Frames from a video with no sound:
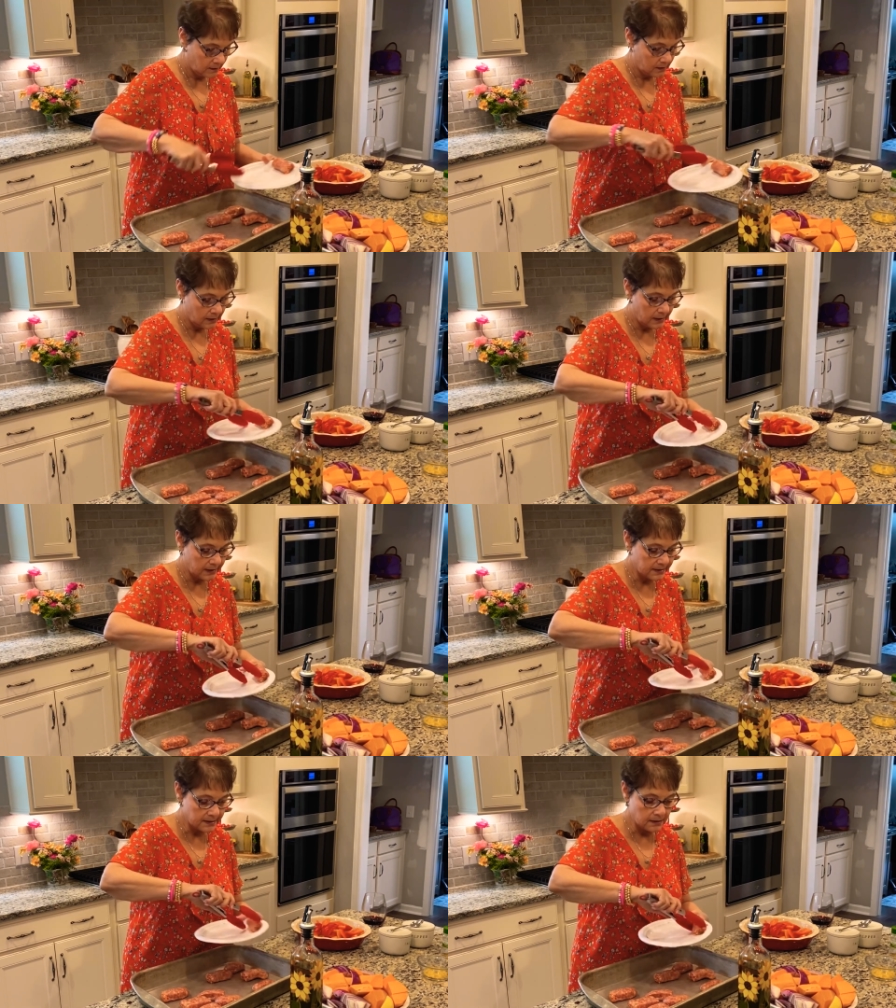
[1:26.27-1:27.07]
And I
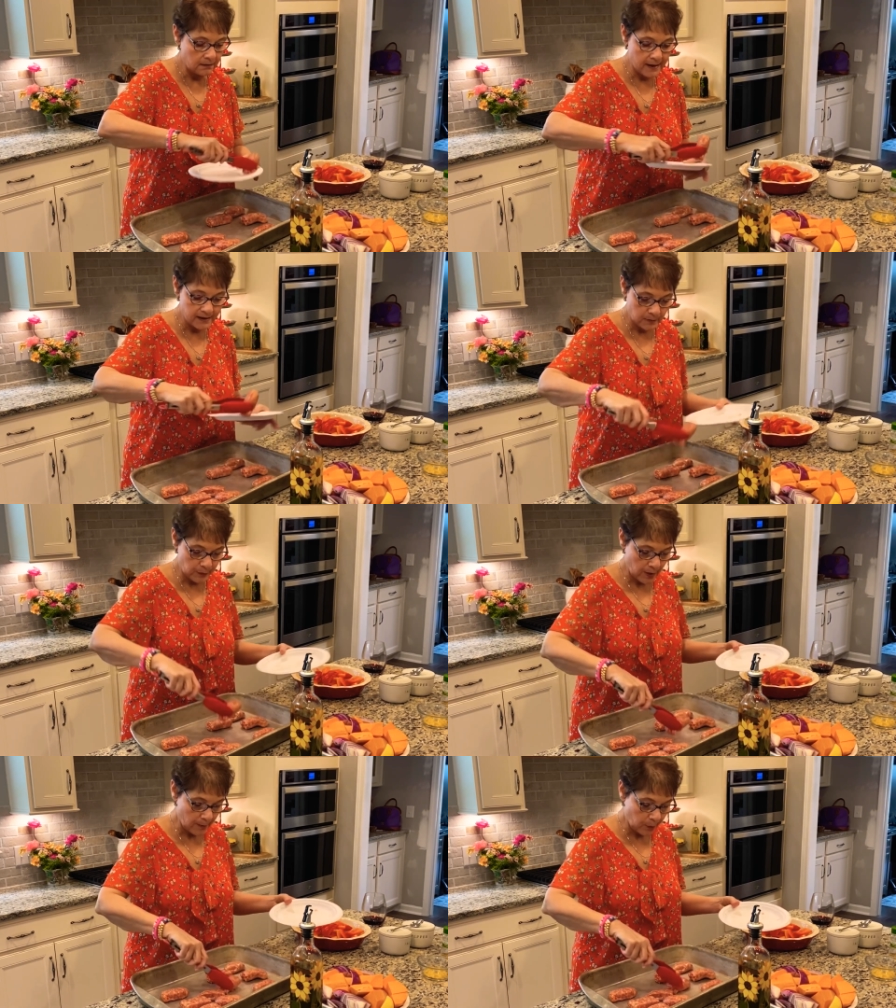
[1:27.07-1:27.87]
did a lot of
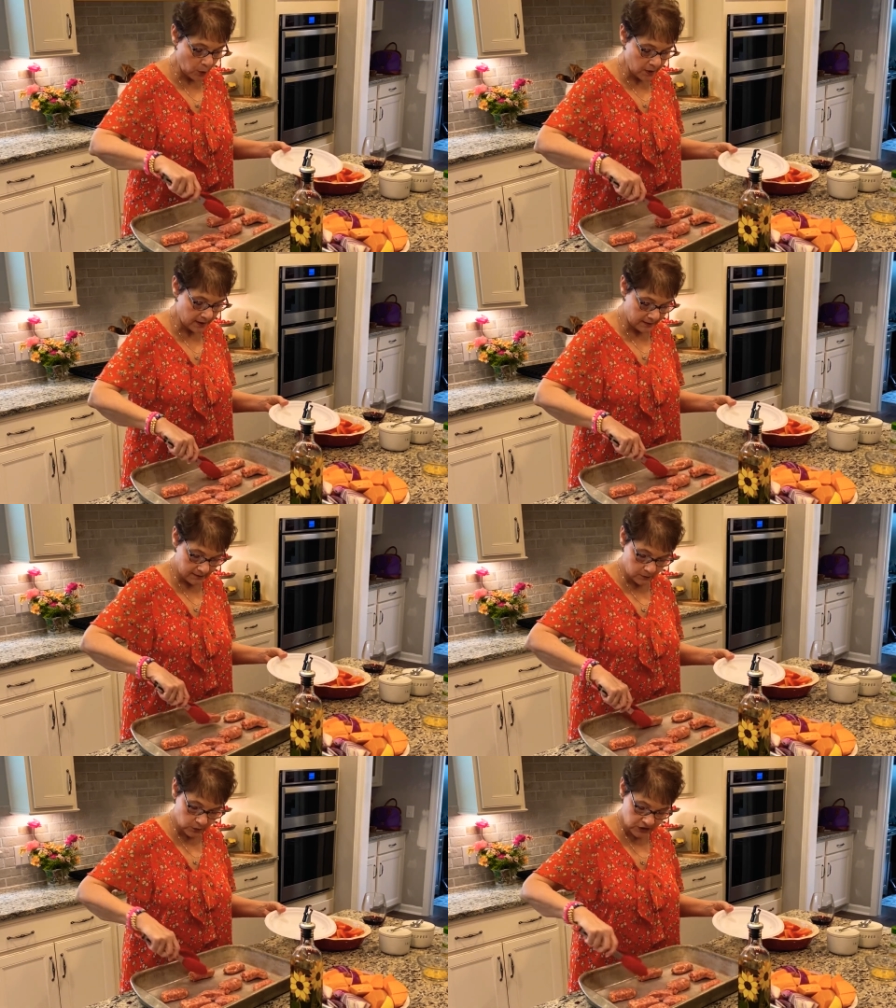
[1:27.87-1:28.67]
prep work,
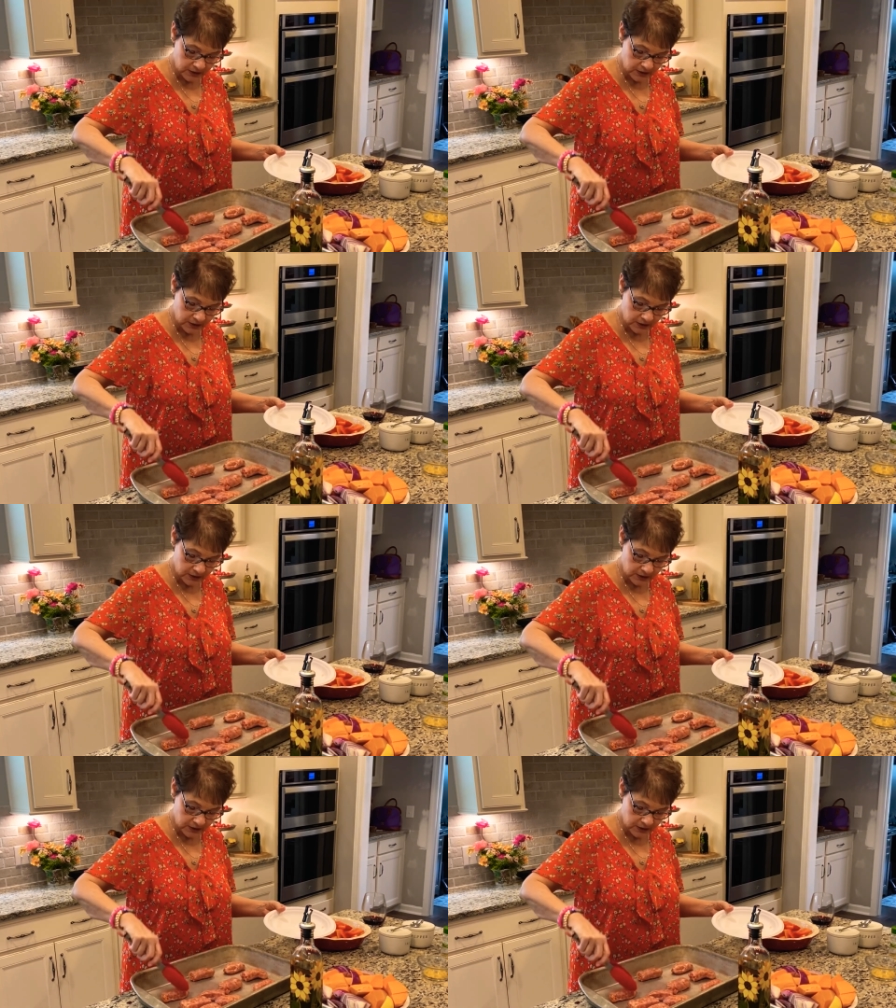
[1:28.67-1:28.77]
which